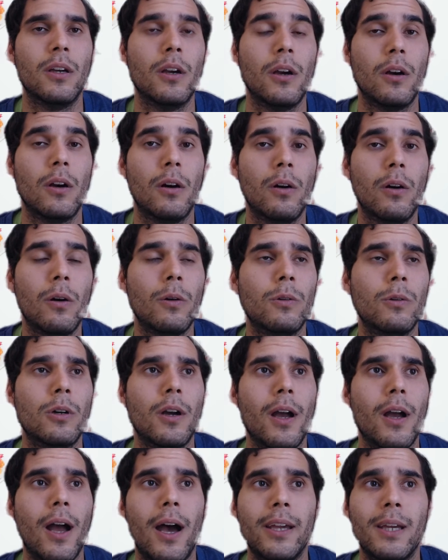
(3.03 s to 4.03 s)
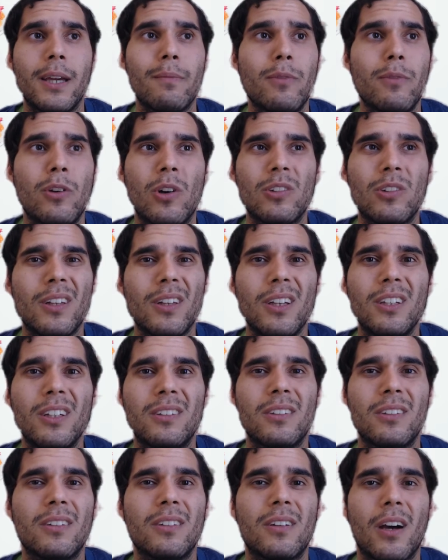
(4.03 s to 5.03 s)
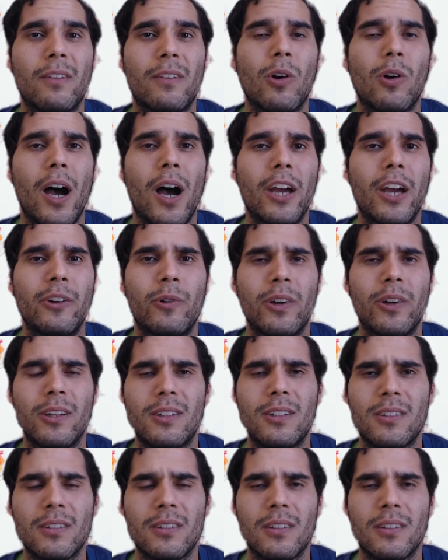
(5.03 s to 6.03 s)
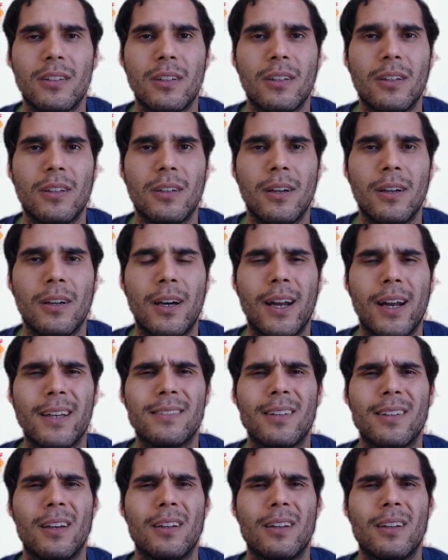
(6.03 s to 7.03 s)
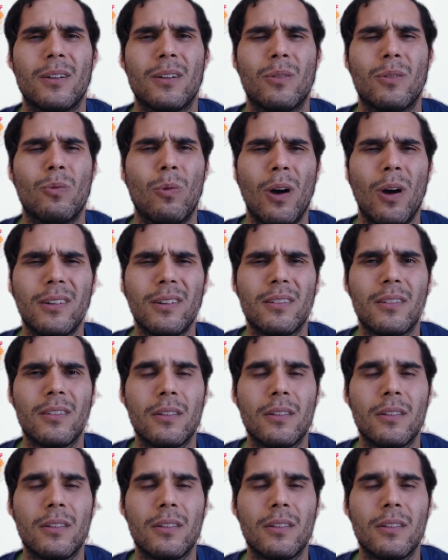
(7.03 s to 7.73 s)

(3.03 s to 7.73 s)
"Oh, I am not eating carbohydrates." And I say, "What?"